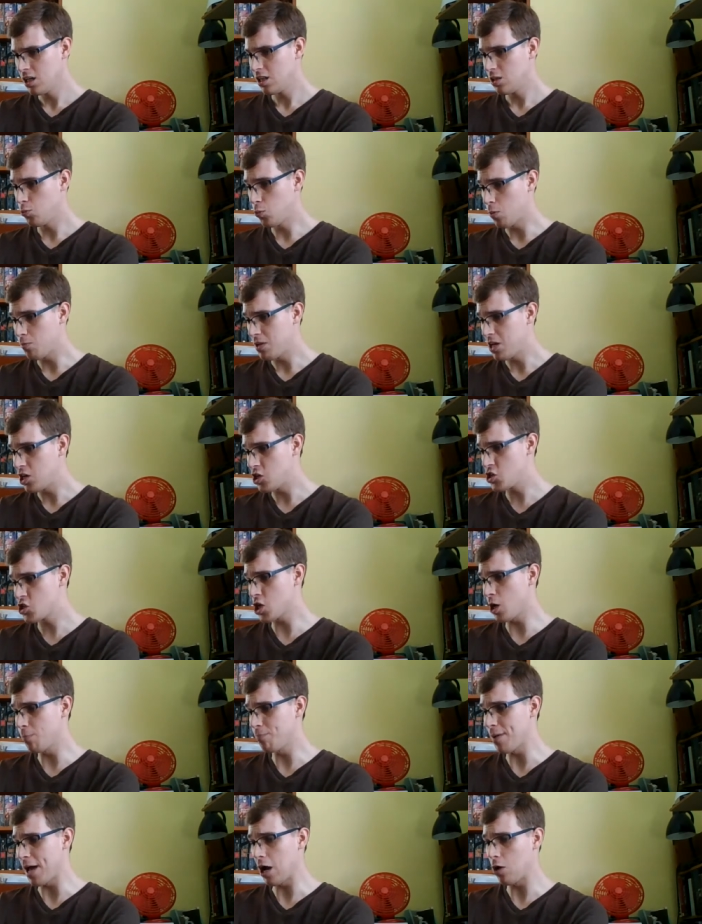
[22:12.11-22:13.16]
They want me to
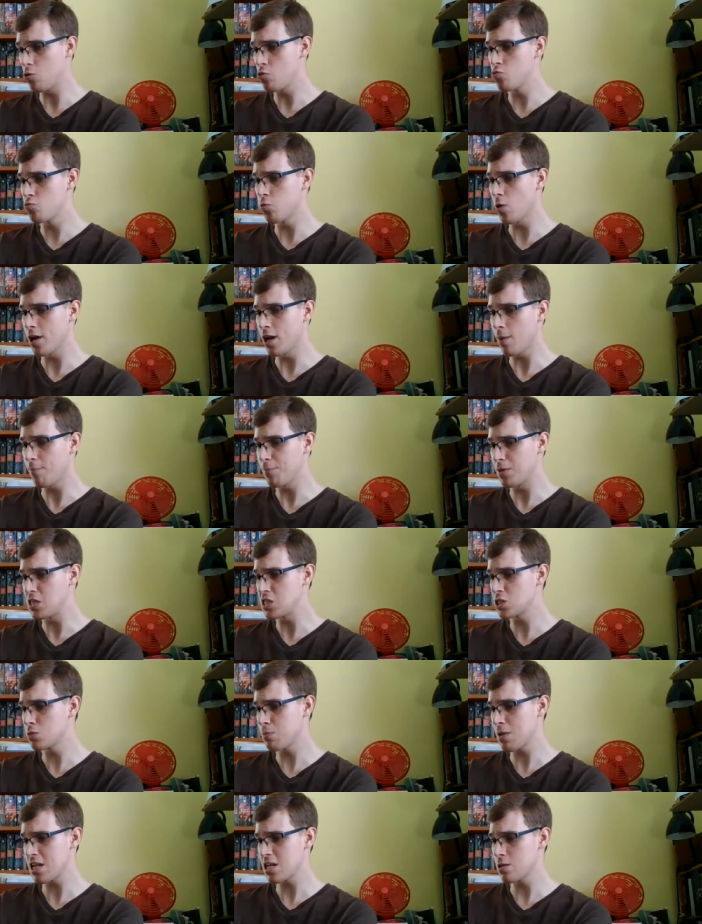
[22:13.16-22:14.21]
jump out and run up and
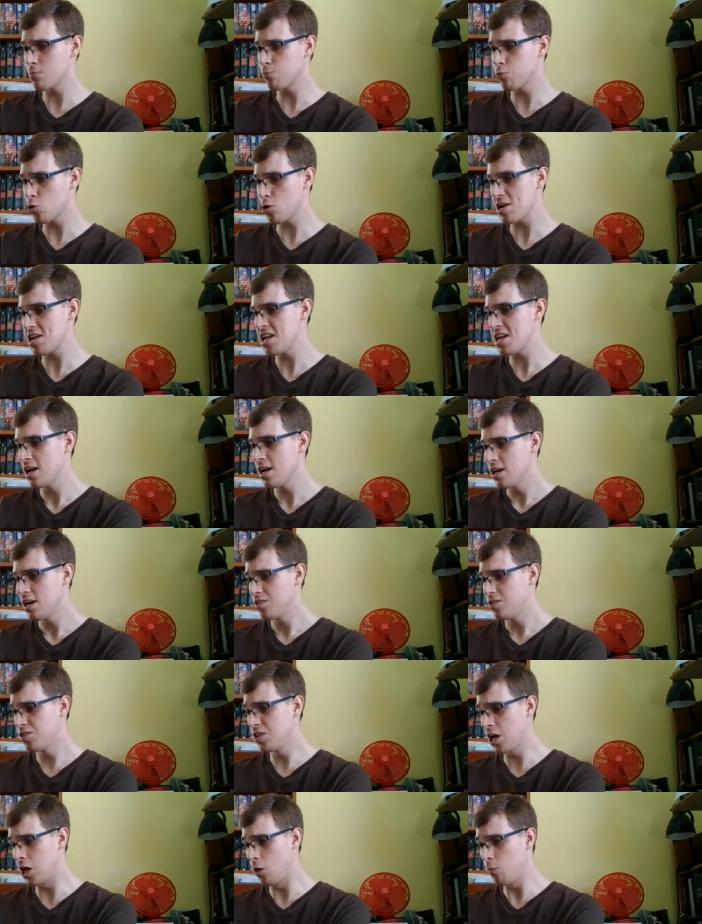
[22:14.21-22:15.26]
speak to Bree,
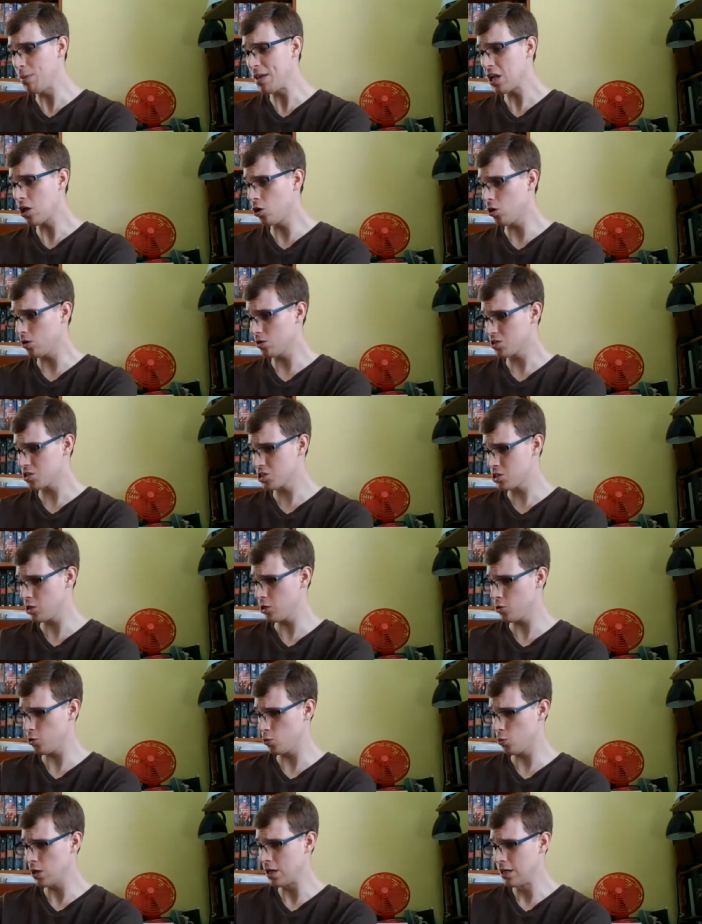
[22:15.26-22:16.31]
and then I'll be caught
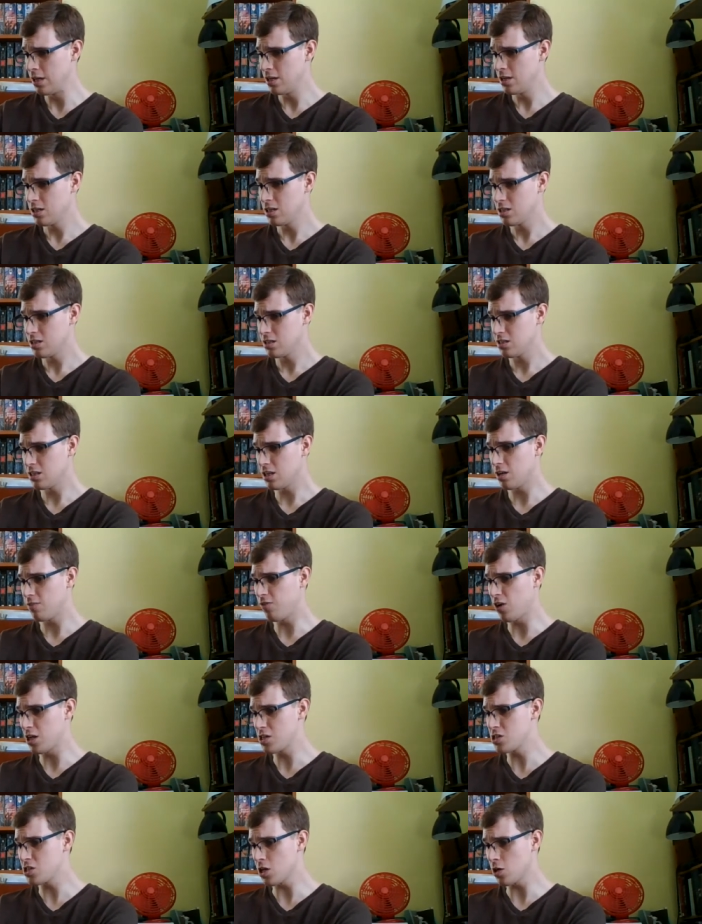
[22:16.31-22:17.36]
too. Yet if
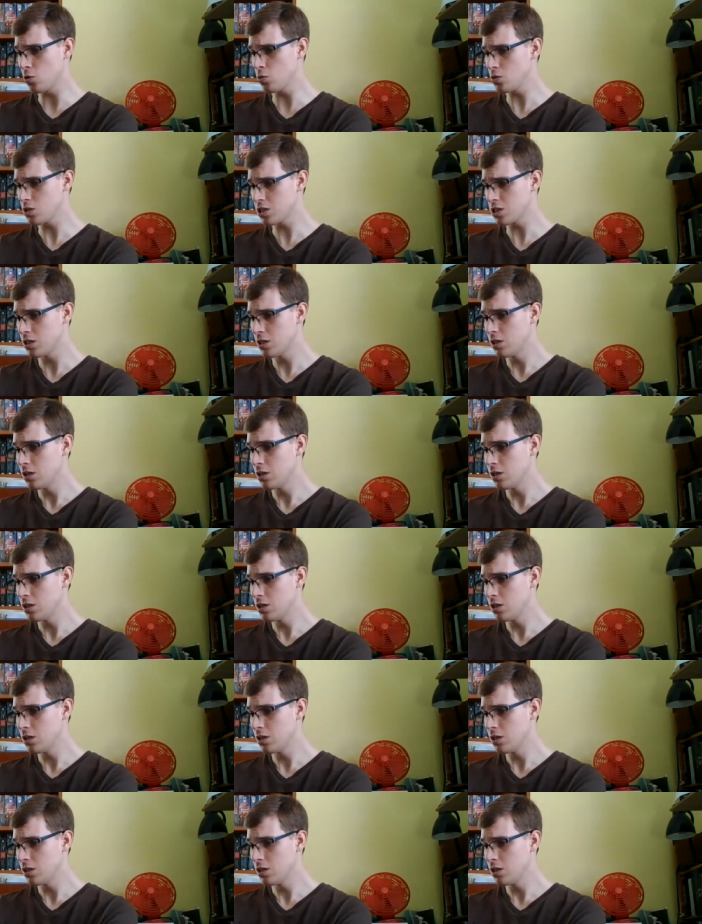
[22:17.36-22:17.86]
I don't,